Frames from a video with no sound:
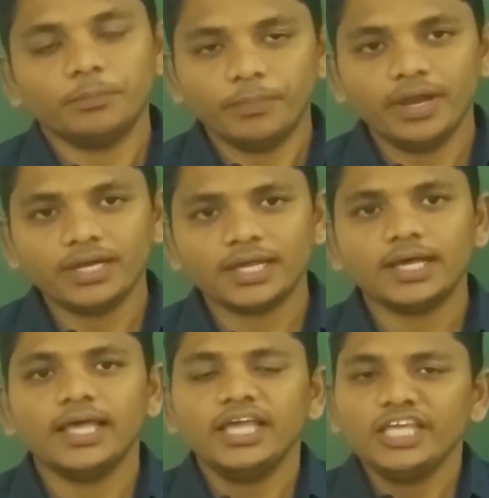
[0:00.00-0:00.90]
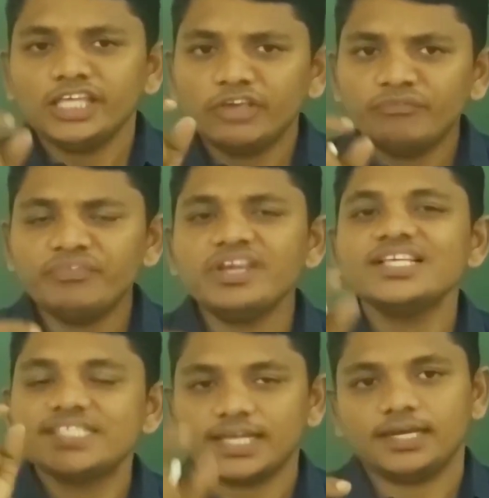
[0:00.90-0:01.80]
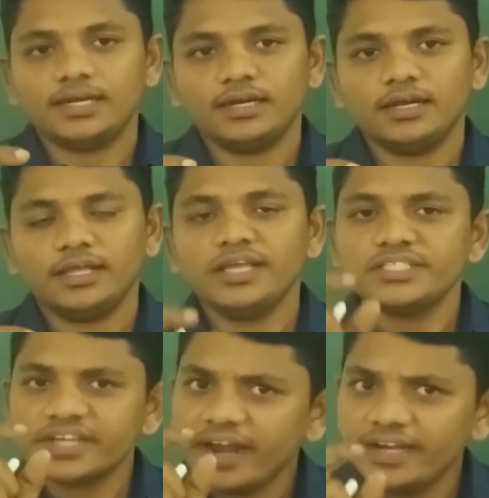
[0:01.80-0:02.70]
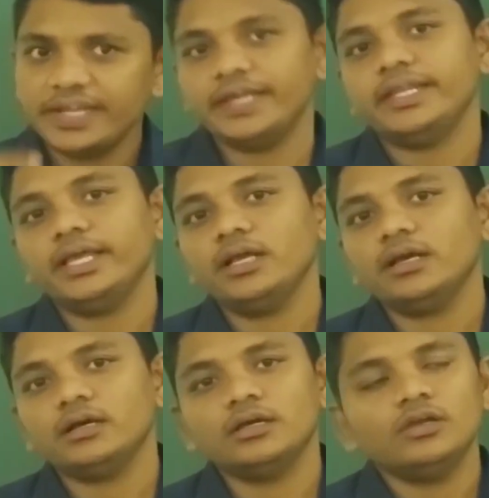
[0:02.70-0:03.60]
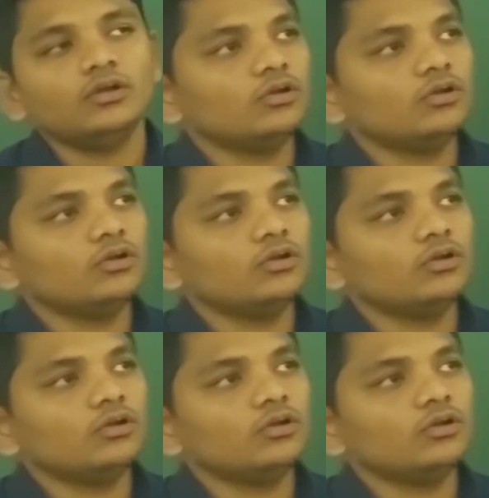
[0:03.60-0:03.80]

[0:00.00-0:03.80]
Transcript: but every cell is containing